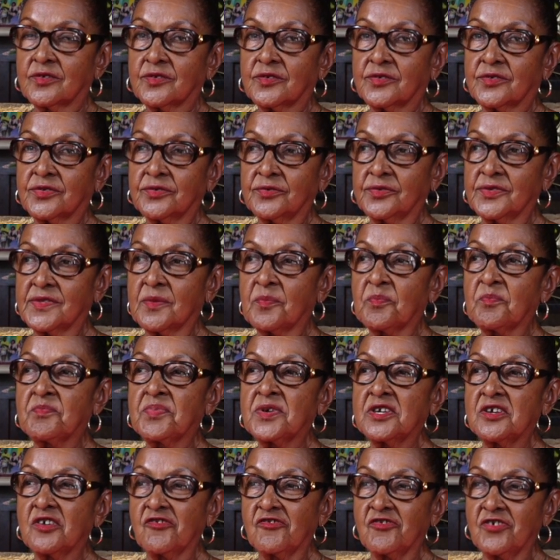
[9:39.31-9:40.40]
to the
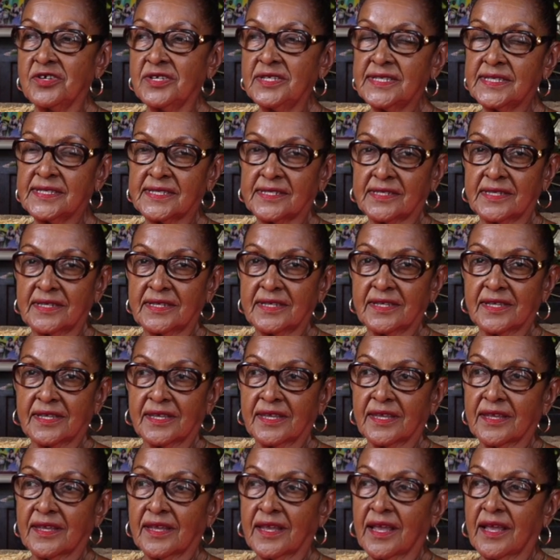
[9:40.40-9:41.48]
parents
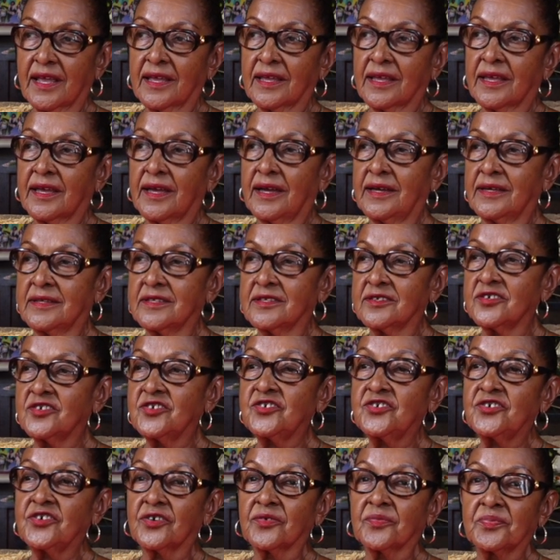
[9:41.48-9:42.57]
and the
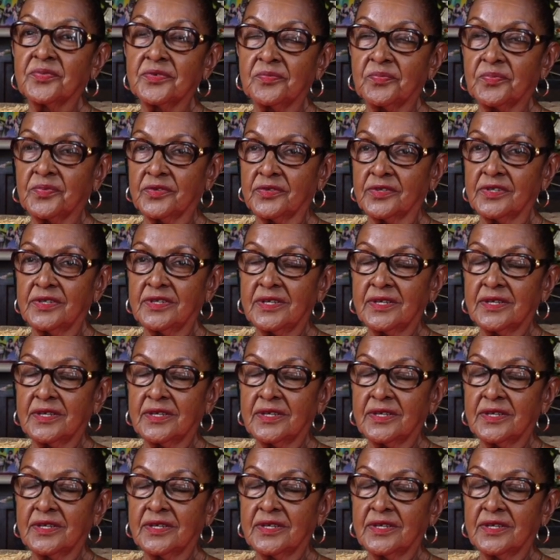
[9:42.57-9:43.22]
young people